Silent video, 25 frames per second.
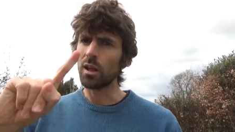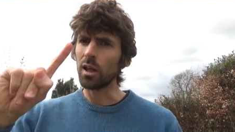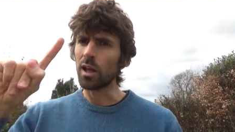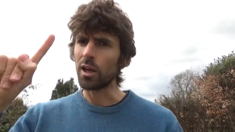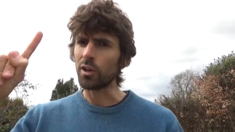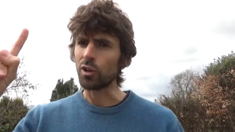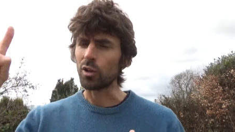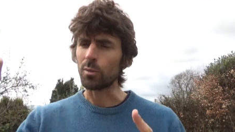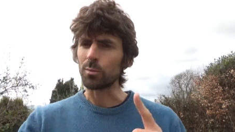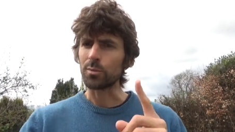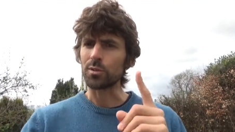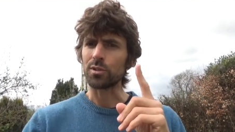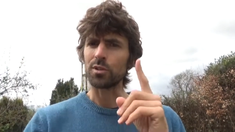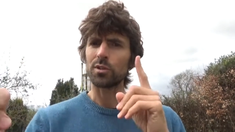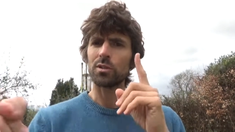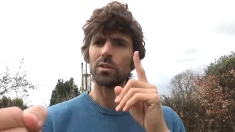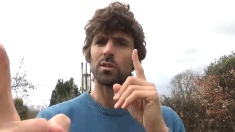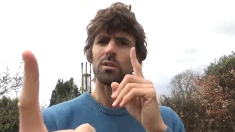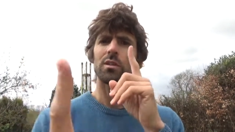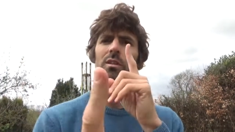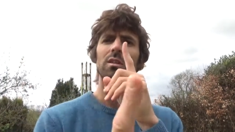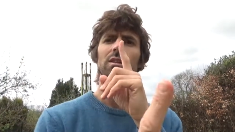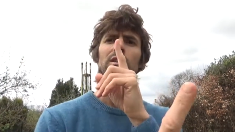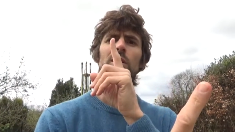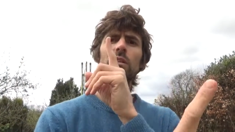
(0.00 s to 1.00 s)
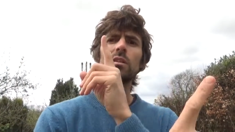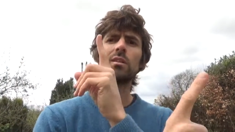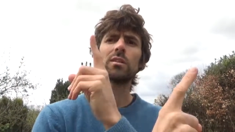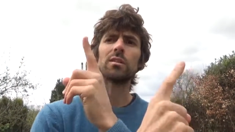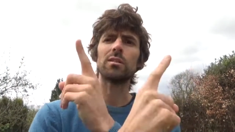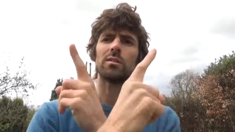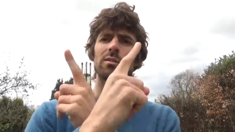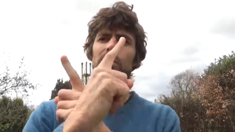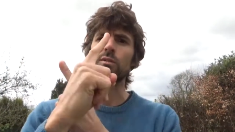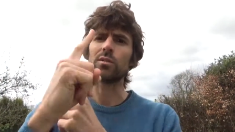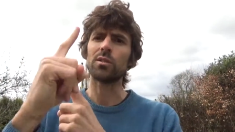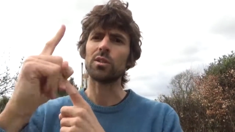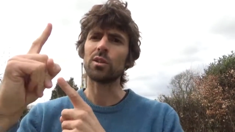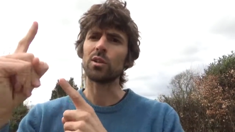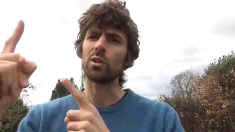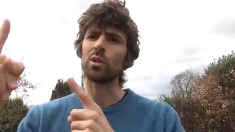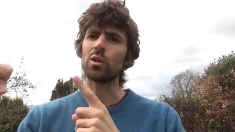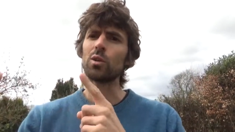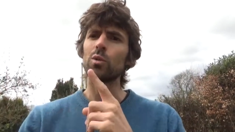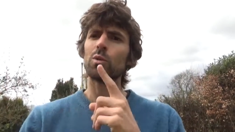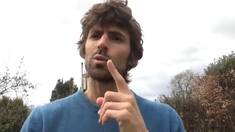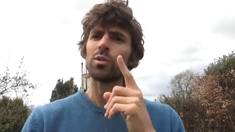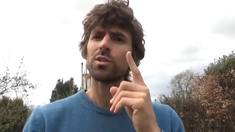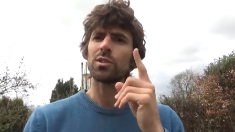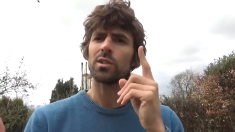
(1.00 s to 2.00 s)
and observe the
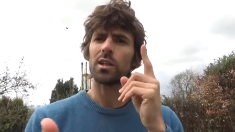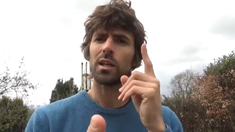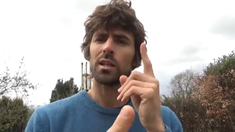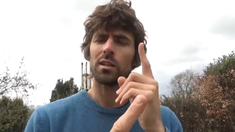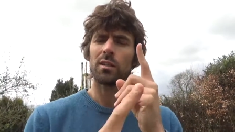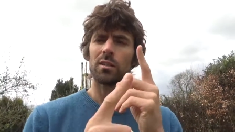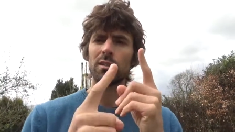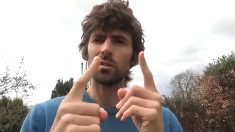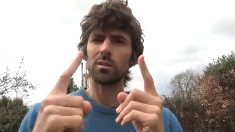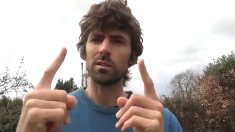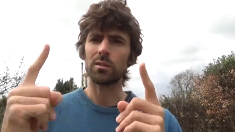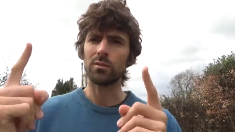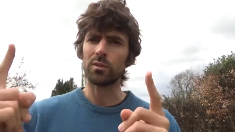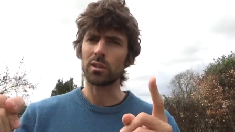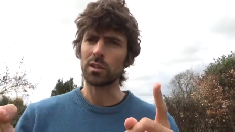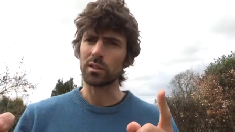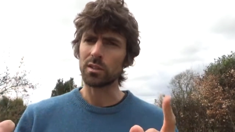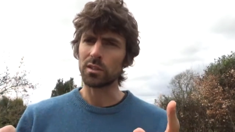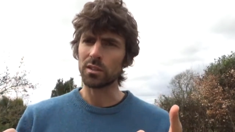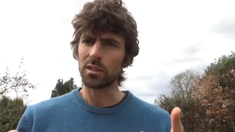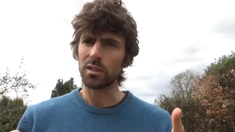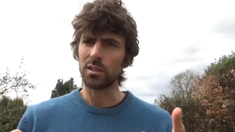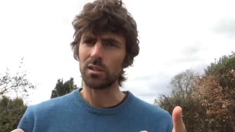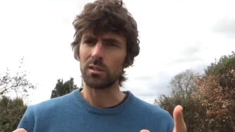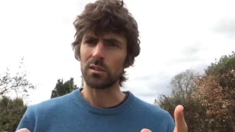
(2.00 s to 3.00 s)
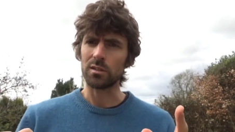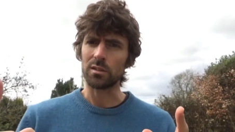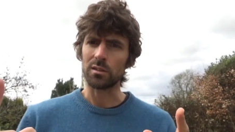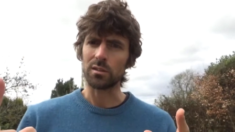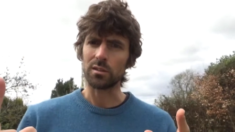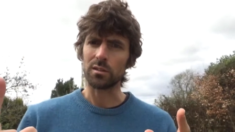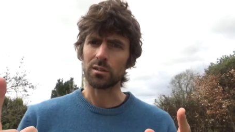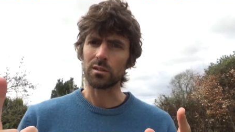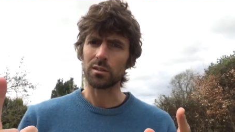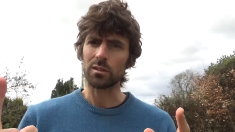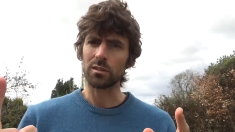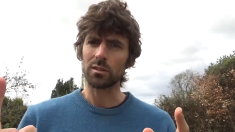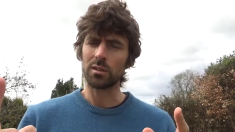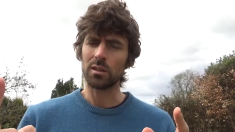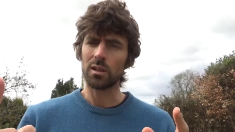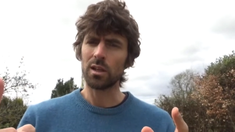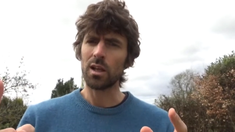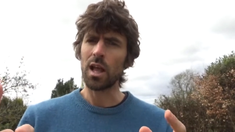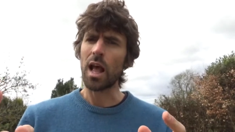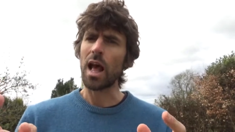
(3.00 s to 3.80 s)
whole cycle of the seasons,